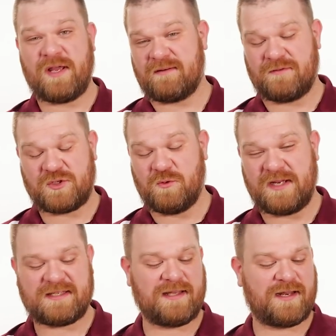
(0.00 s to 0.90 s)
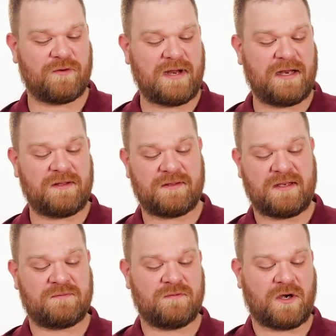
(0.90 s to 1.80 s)
way, two ways of getting around it.
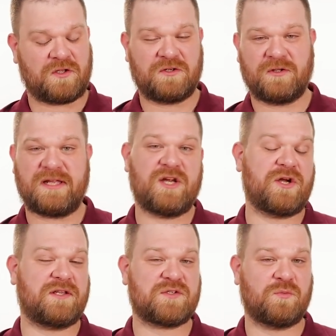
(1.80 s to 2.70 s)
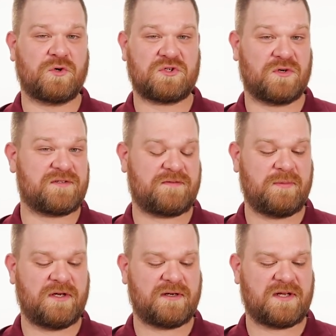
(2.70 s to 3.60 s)
They are clearly gearing this more towards female